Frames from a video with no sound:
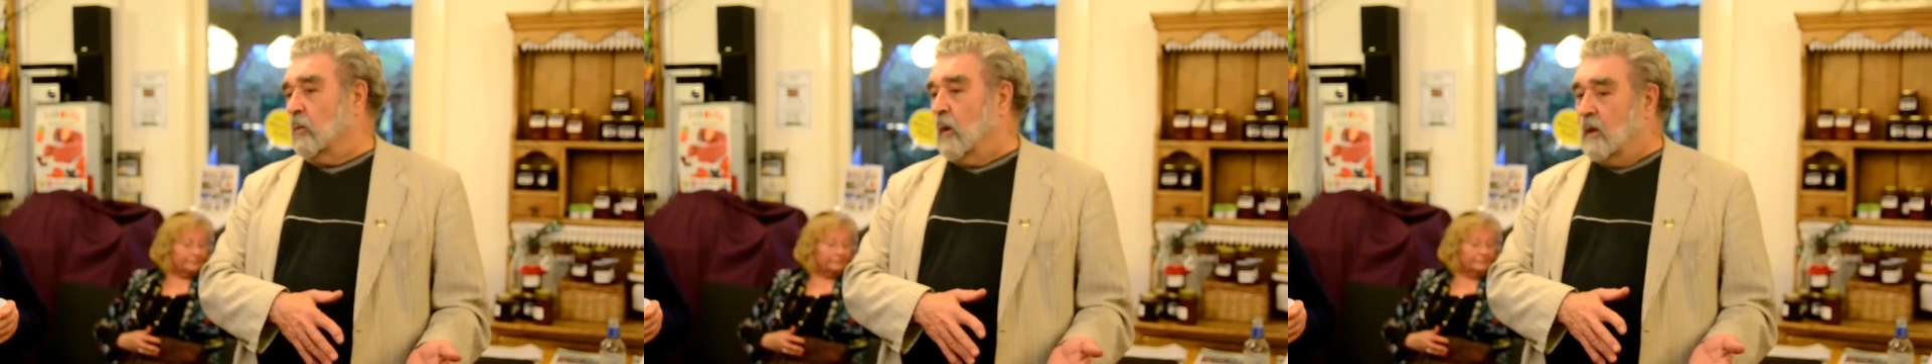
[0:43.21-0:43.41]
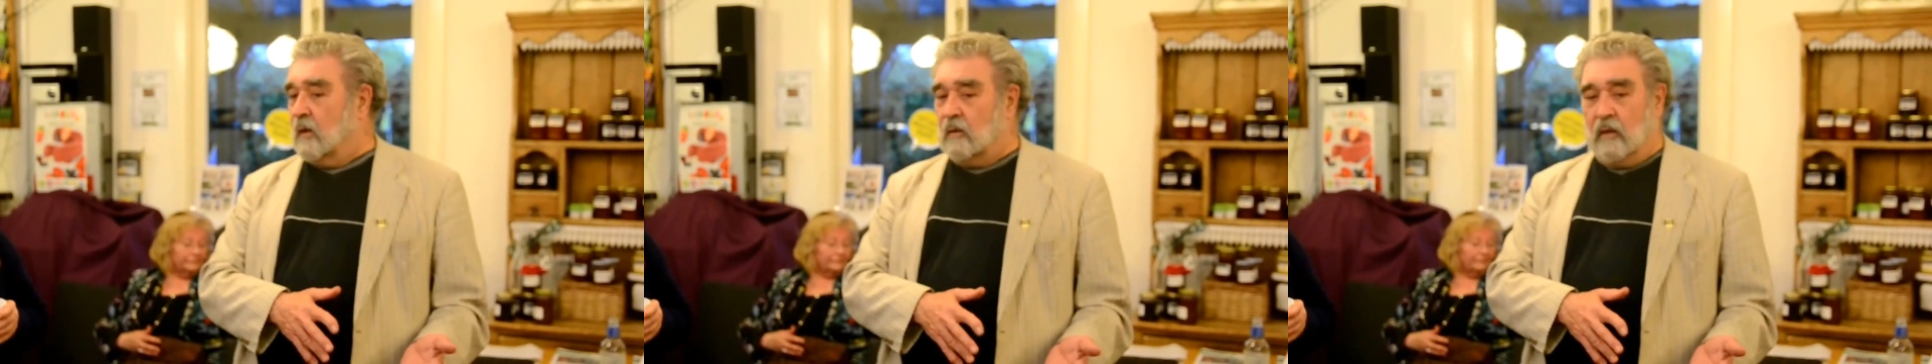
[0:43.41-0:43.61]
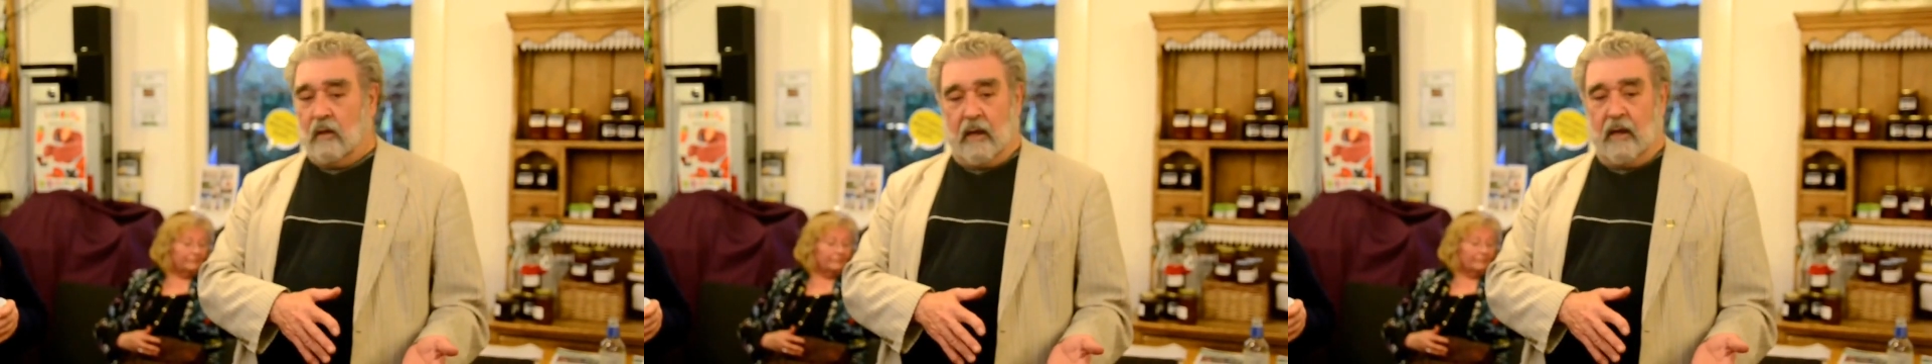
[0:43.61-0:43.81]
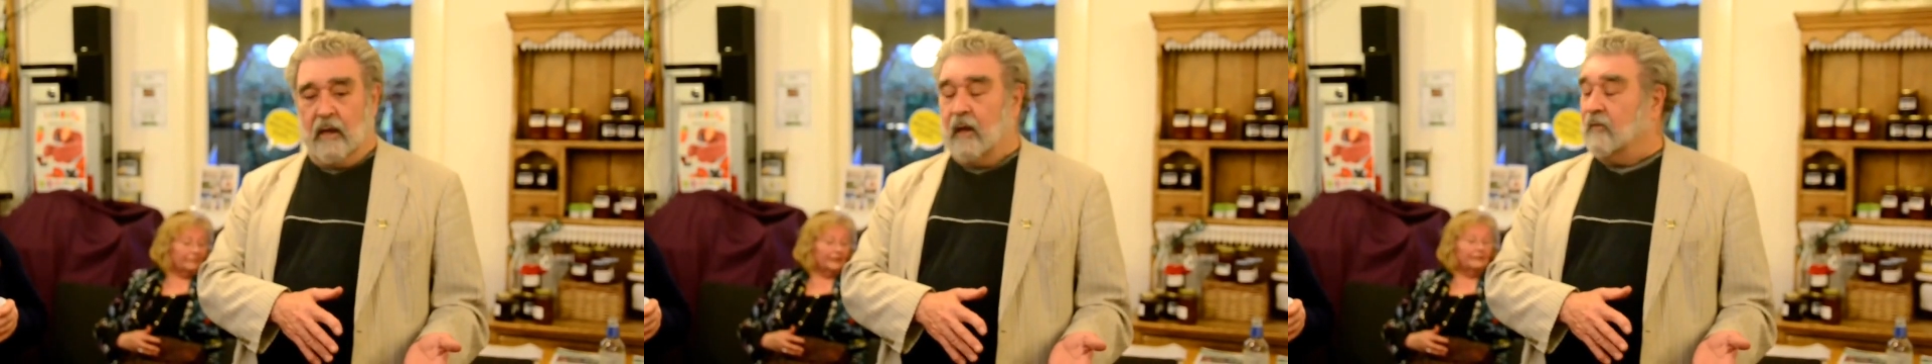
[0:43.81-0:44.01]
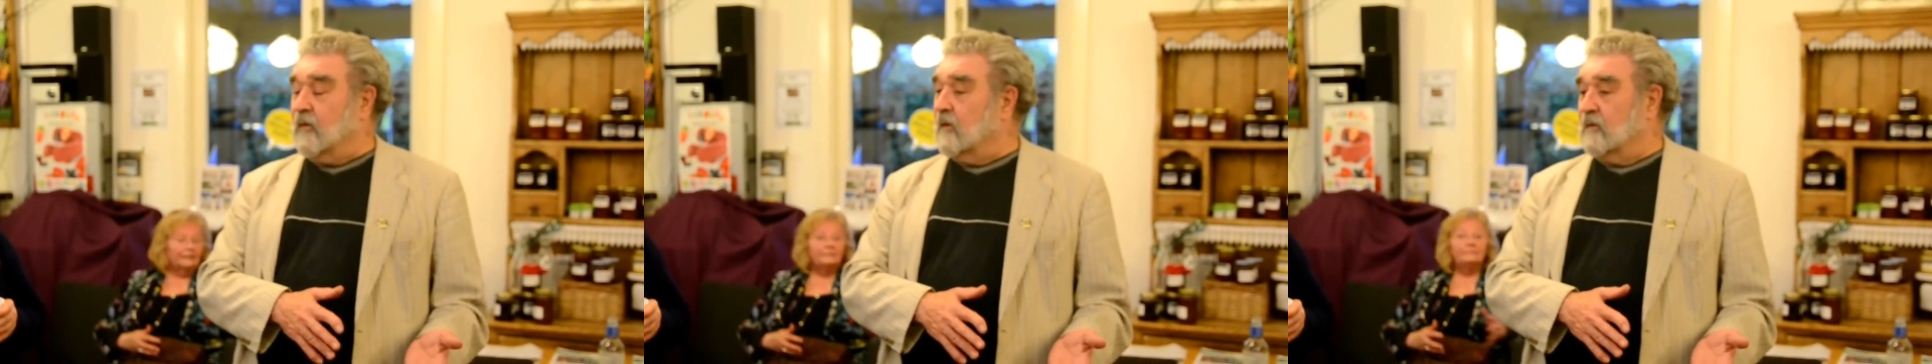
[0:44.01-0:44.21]
Well,
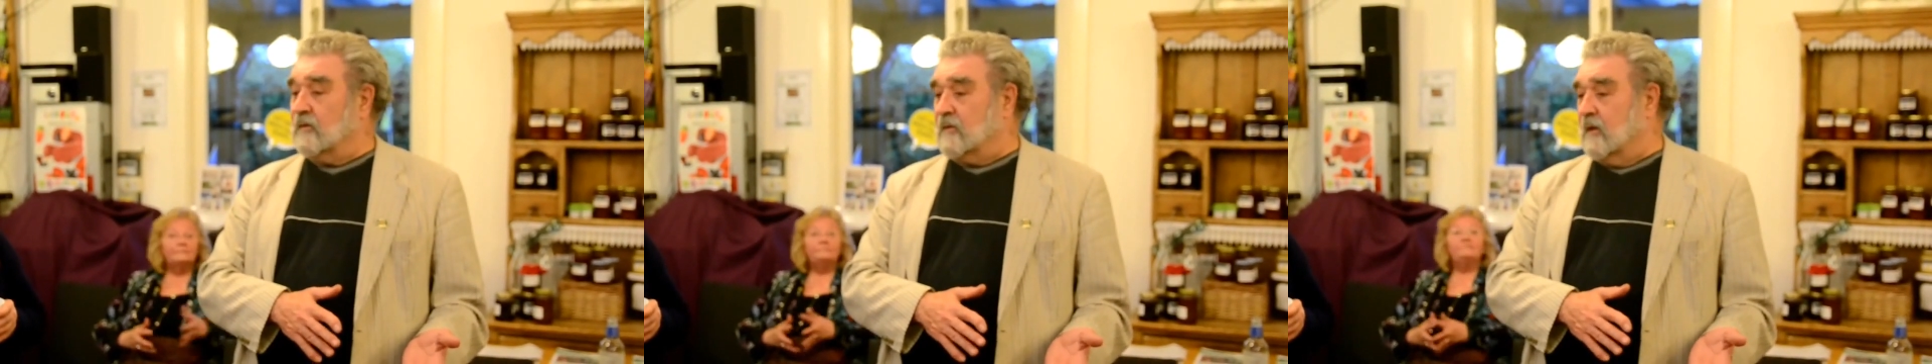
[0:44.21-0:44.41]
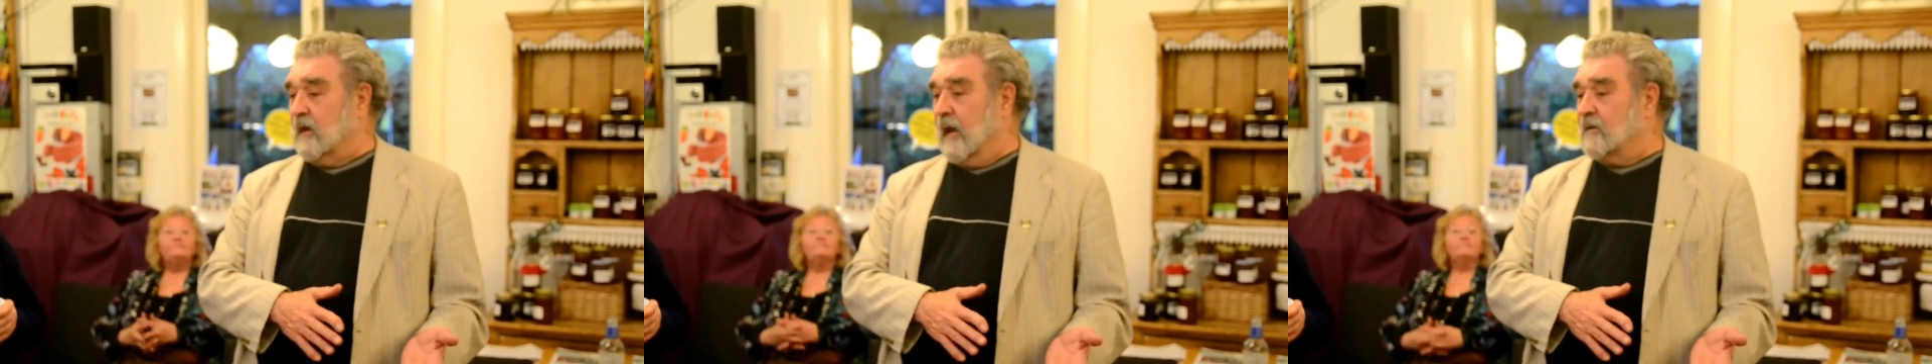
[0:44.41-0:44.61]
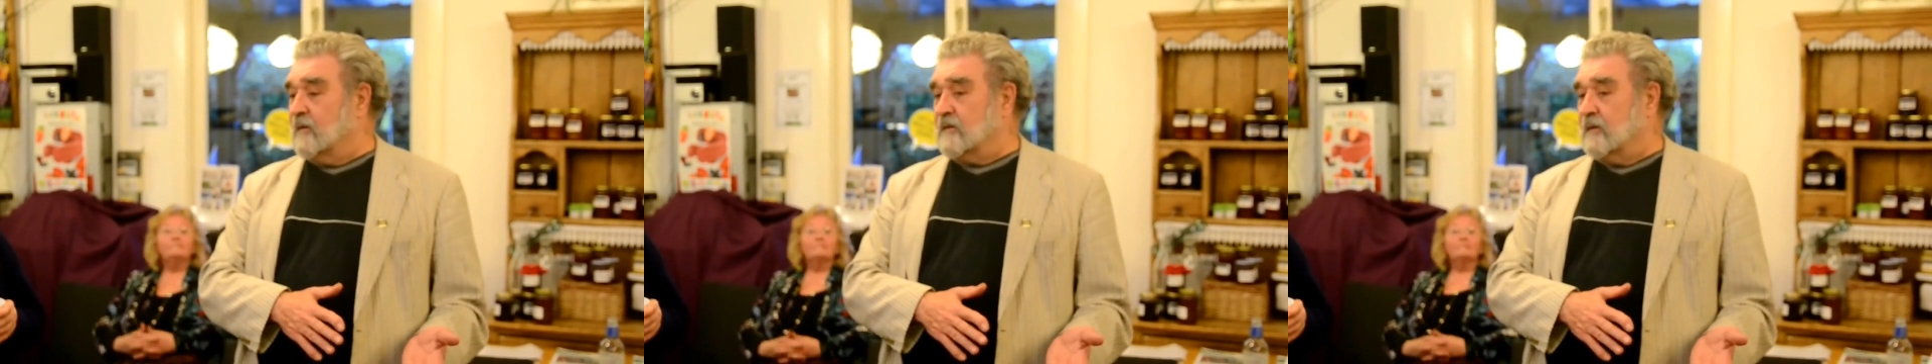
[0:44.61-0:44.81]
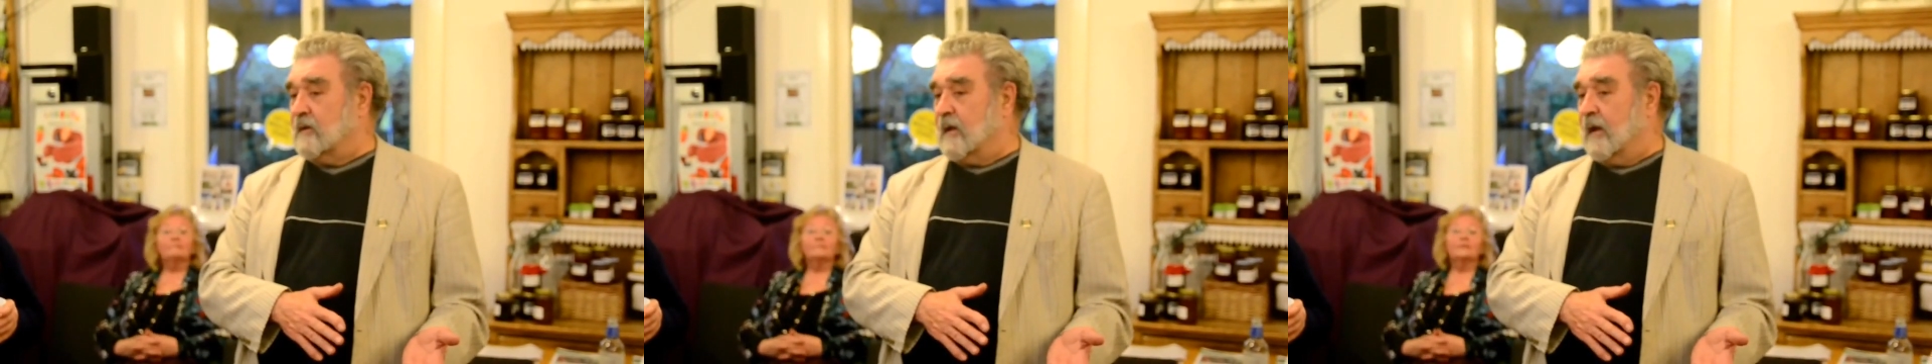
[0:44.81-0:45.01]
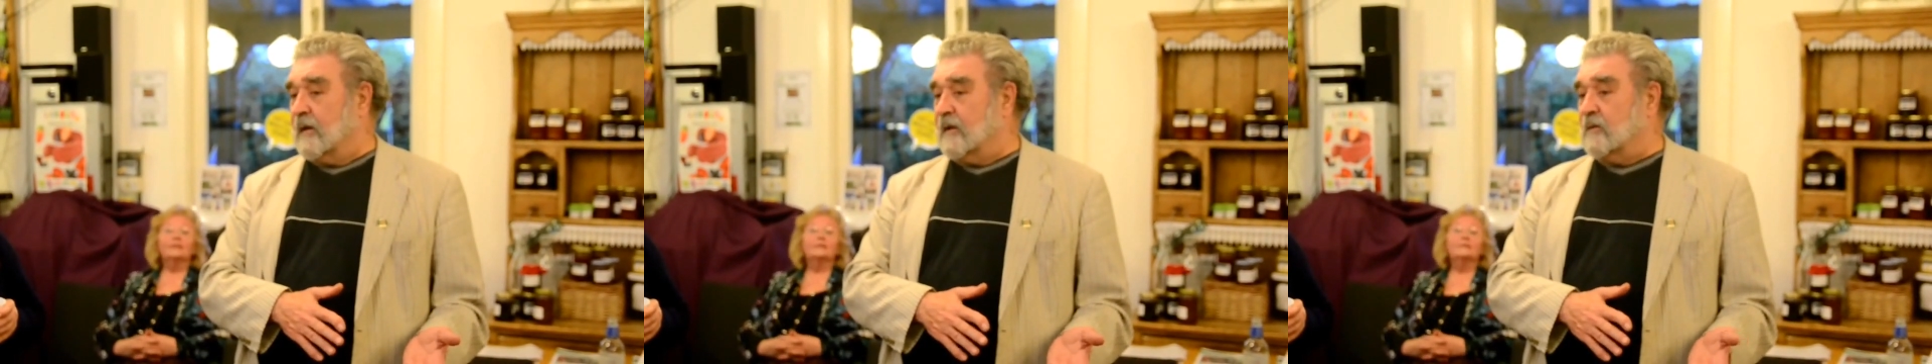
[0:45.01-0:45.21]
uh, I think the answer to
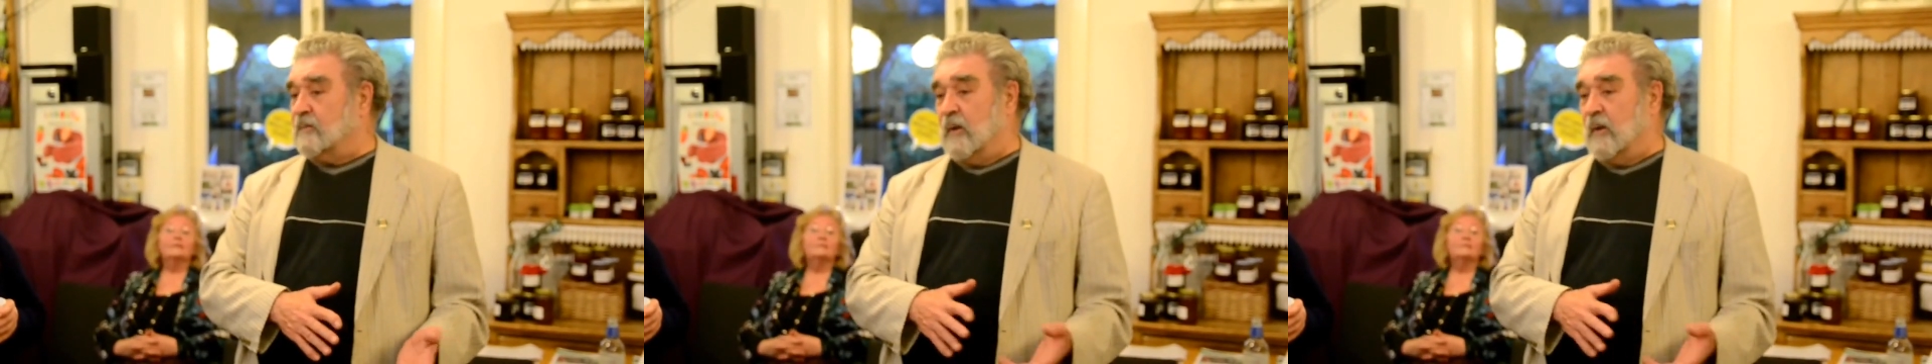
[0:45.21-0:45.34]
that is